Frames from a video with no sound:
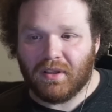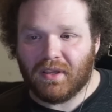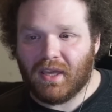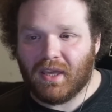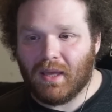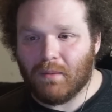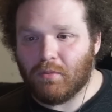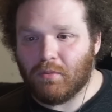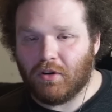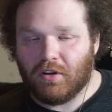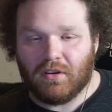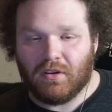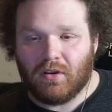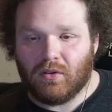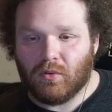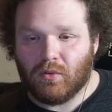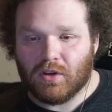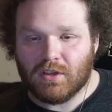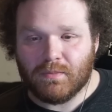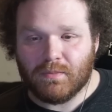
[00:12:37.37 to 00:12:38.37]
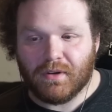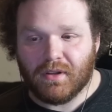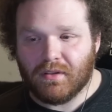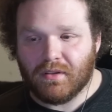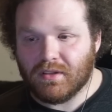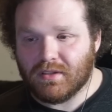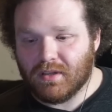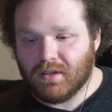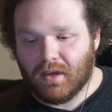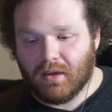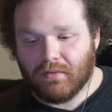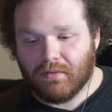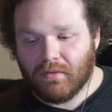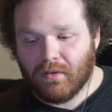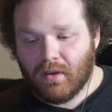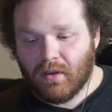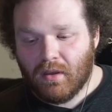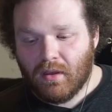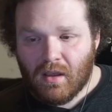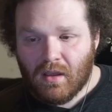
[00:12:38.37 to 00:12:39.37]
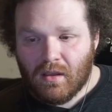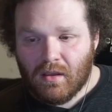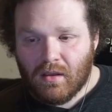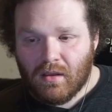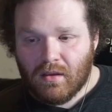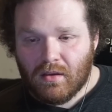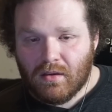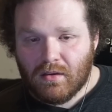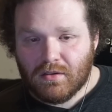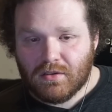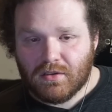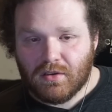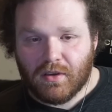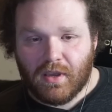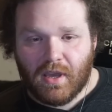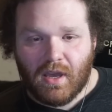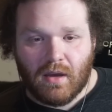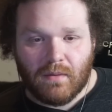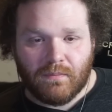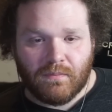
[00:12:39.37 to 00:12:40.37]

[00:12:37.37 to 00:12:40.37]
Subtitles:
can't put an endorsement on this knife. So yeah,